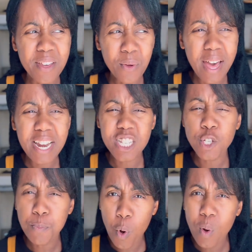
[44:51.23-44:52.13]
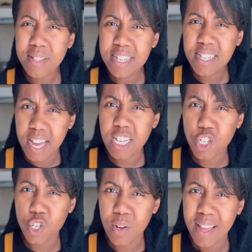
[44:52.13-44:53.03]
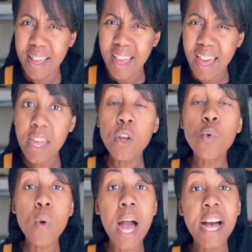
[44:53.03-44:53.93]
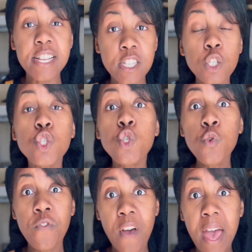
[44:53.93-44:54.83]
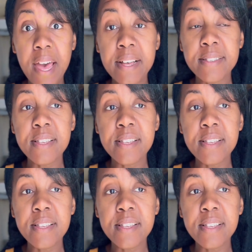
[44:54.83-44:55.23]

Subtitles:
kind of spoil the texture and it'll rise too fast.